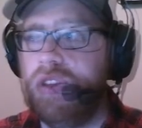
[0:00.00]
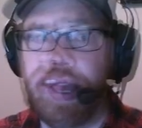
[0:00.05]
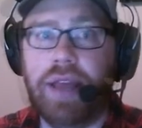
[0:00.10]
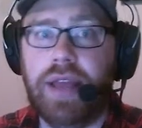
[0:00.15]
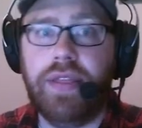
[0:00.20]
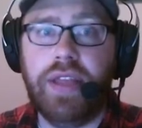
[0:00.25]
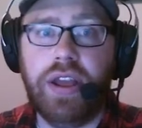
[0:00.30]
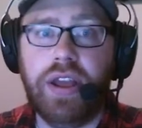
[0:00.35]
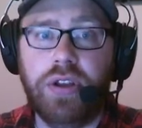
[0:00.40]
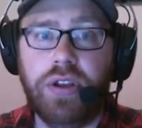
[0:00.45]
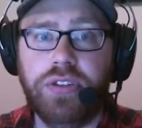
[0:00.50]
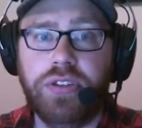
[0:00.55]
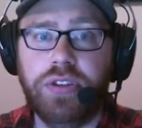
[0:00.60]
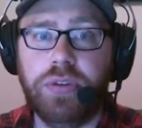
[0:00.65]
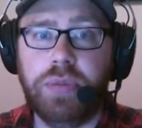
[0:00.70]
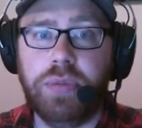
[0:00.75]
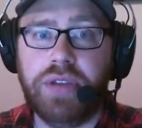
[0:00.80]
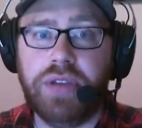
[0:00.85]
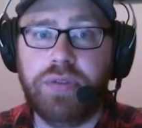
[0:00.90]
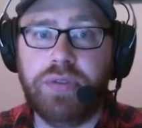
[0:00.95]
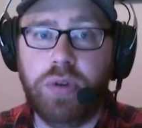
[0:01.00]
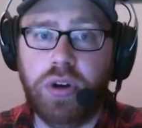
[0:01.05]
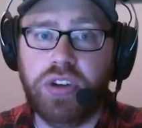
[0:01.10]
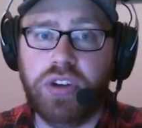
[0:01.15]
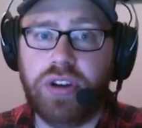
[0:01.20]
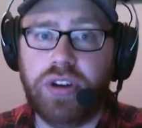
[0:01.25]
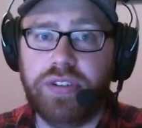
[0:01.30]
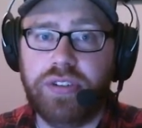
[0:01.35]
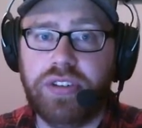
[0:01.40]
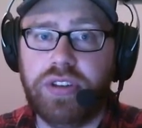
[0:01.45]
and they also make forage
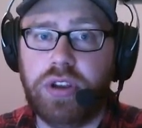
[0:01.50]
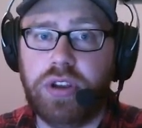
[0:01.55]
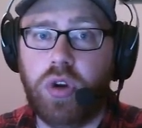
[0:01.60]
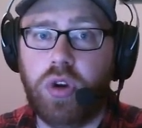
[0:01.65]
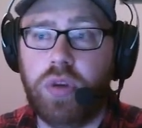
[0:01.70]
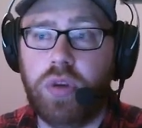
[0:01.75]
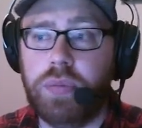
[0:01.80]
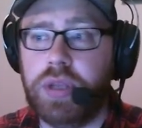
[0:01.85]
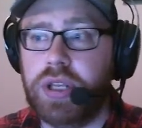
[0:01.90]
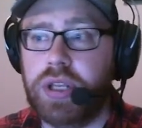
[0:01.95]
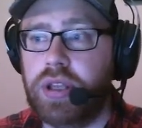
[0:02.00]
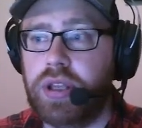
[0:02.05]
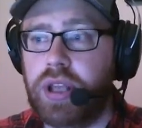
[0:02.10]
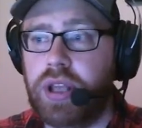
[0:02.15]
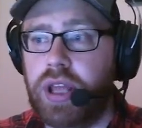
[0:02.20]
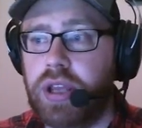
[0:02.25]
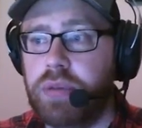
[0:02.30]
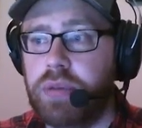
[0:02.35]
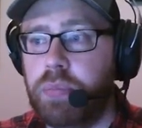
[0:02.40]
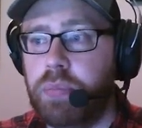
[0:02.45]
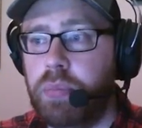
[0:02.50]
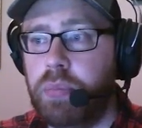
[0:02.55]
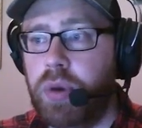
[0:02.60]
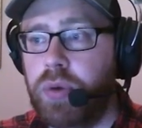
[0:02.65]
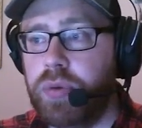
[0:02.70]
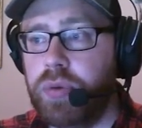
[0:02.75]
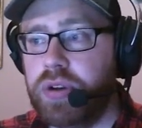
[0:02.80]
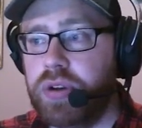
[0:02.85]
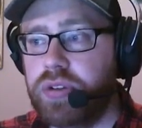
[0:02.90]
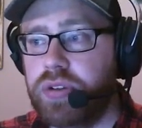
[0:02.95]
harvesting equipment like
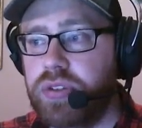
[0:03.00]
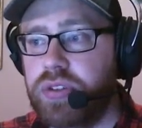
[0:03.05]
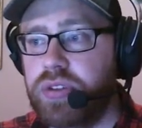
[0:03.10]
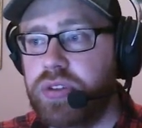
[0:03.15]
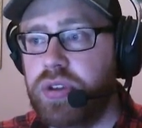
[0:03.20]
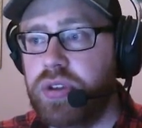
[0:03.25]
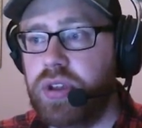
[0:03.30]
mowers